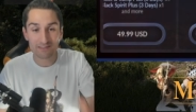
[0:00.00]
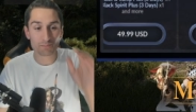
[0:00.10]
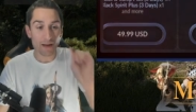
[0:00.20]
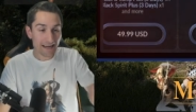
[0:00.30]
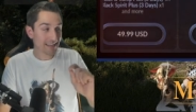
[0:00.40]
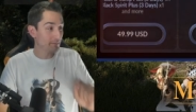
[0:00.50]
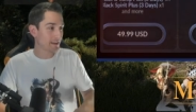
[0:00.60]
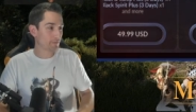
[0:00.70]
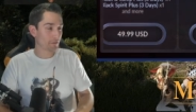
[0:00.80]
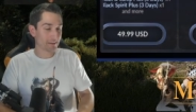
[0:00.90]
spiting
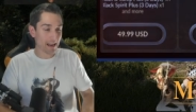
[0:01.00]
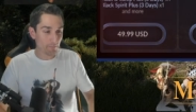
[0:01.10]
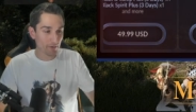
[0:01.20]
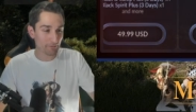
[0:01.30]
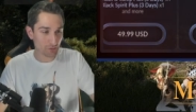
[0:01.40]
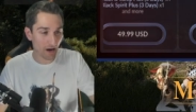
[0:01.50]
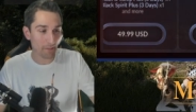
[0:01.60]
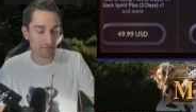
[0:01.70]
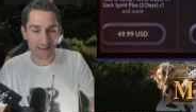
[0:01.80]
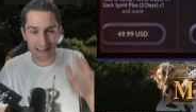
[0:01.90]
me for the number of
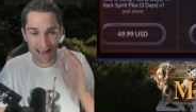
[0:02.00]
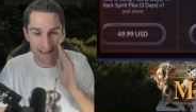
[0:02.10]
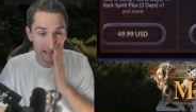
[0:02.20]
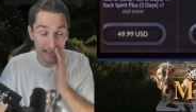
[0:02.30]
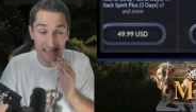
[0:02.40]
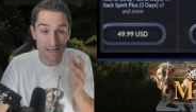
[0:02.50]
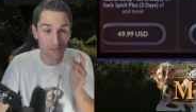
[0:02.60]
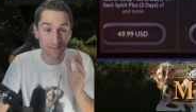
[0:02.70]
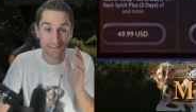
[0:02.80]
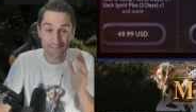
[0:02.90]
drops I had. I
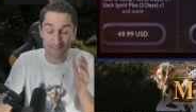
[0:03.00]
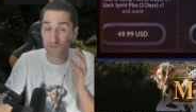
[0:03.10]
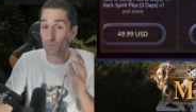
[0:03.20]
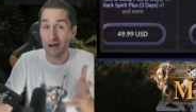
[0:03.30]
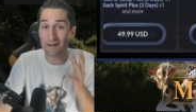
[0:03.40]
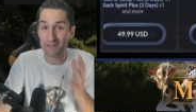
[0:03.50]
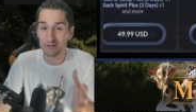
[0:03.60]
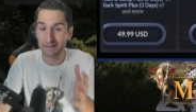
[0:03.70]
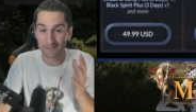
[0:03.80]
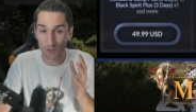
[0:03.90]
actually swear to
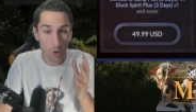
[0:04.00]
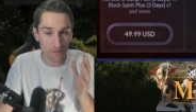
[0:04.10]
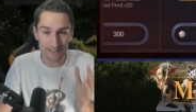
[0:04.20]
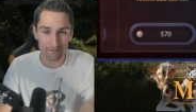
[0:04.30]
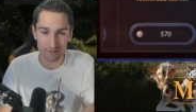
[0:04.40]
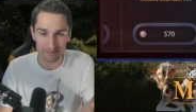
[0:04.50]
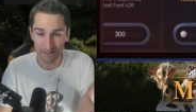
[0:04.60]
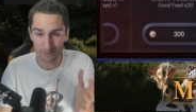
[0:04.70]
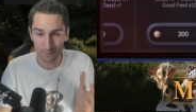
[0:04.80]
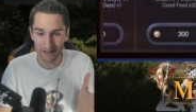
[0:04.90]
you, that's the only difference
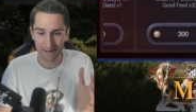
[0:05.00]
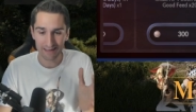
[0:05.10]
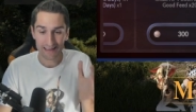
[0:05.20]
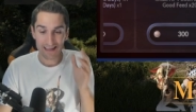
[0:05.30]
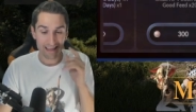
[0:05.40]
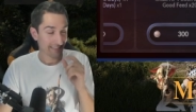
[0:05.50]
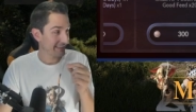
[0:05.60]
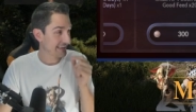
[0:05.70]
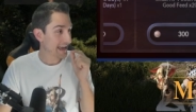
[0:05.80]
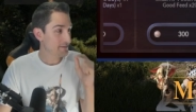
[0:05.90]
I just made.
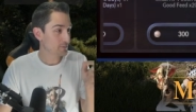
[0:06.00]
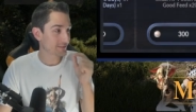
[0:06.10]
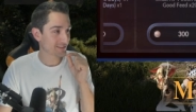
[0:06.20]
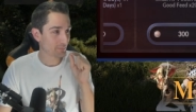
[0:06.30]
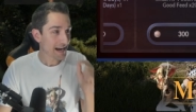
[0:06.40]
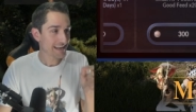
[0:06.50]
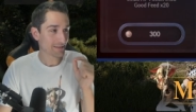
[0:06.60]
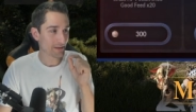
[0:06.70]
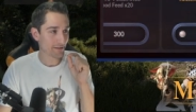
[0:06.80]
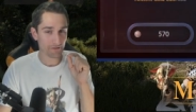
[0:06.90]
The game was
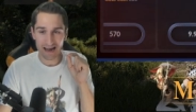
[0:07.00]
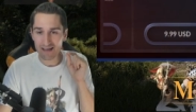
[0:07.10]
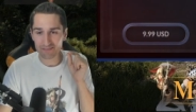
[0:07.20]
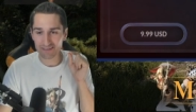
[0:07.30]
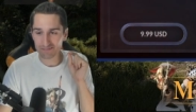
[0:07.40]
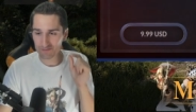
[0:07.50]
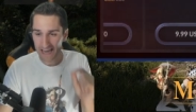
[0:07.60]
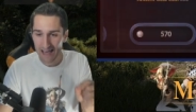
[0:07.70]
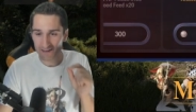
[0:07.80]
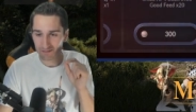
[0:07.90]
spiting me for having
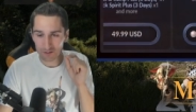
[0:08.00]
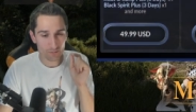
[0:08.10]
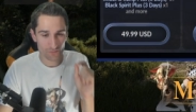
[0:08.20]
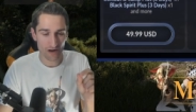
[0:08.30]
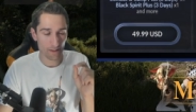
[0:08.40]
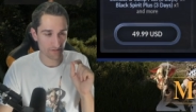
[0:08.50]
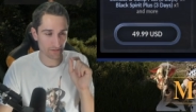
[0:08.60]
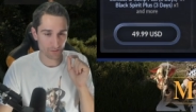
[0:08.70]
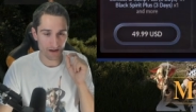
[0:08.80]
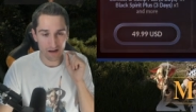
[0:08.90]
10 loot drops
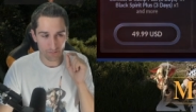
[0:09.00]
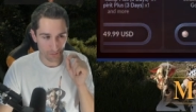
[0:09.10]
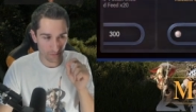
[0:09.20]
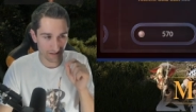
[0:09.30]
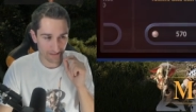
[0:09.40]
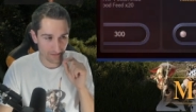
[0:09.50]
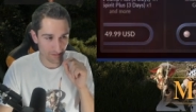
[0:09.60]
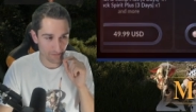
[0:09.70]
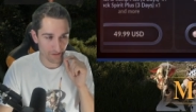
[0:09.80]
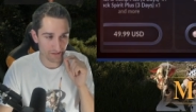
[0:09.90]
on the ground, ruining its
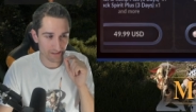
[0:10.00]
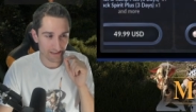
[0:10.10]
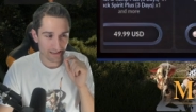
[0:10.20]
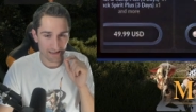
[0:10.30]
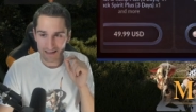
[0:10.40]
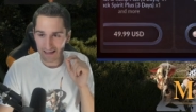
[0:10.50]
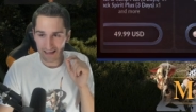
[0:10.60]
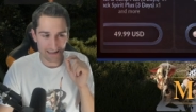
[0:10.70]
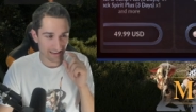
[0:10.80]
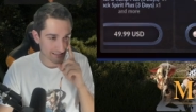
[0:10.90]
servers.
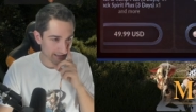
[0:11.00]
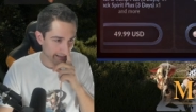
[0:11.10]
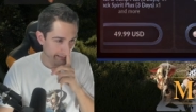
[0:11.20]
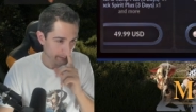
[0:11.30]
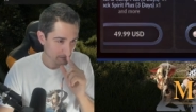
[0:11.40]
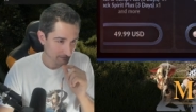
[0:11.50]
And, uh...